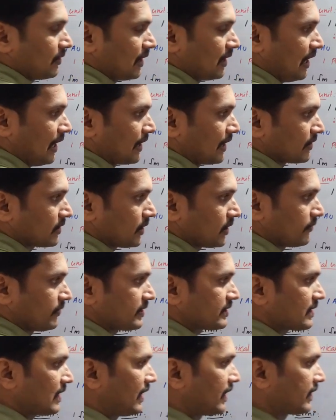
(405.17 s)
The length of
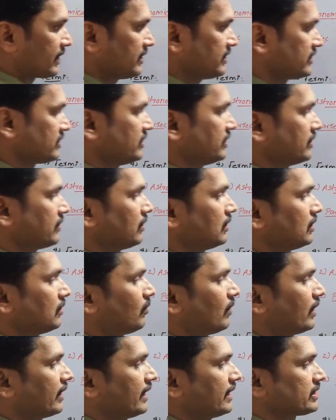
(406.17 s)
this arc is equal
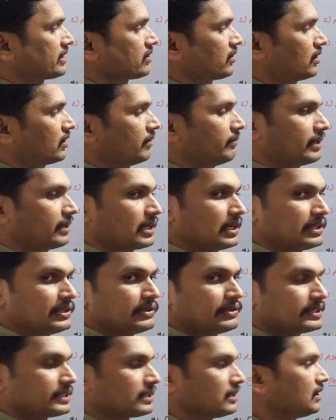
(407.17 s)
to 1 astronomical
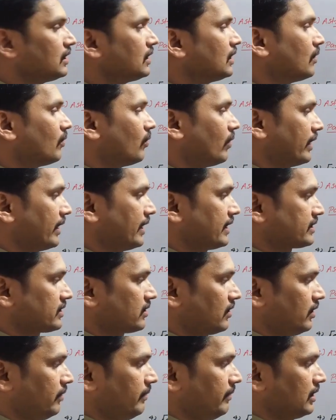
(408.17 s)
unit. 1
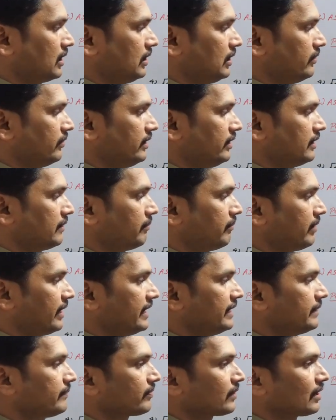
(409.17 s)
astronomical unit
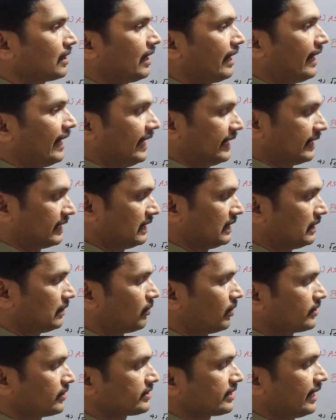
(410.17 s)
by angle.
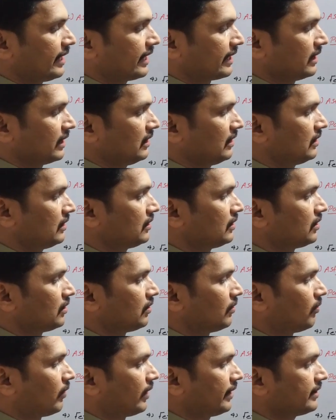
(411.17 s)
What is the angle?
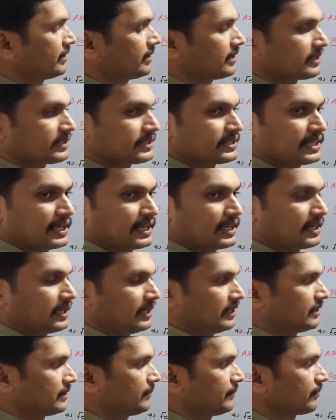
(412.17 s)
1
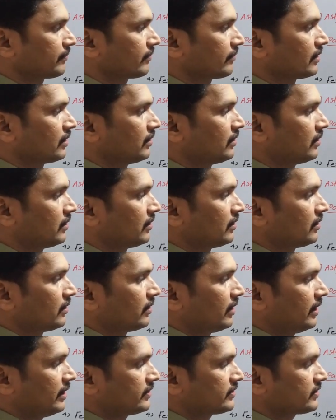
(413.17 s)
second.
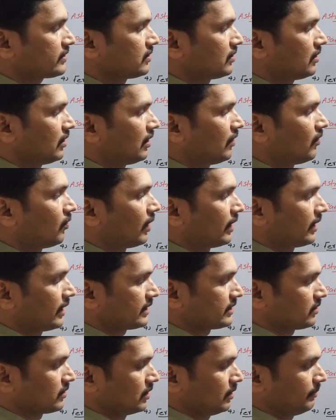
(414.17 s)
That is 1
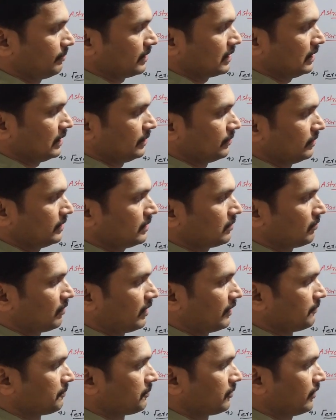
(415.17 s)
astronomical unit,
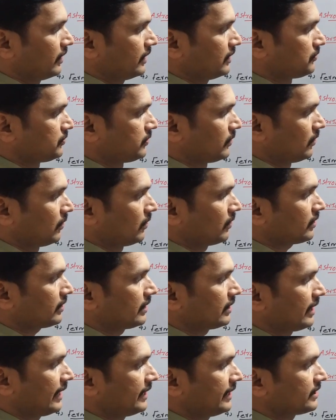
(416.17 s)

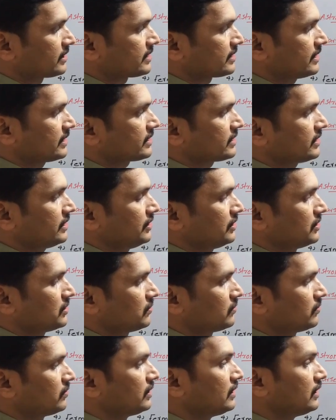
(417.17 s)
1.496
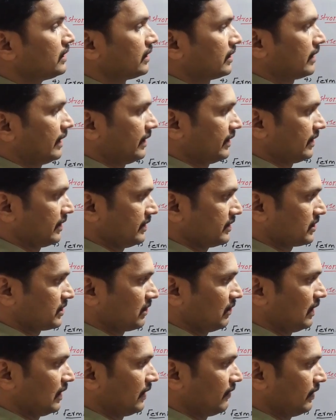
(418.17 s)
into 10
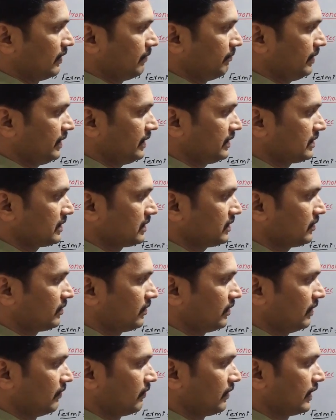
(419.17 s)
raised to 11 meter
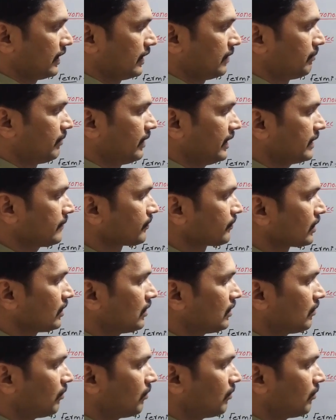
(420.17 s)
divided by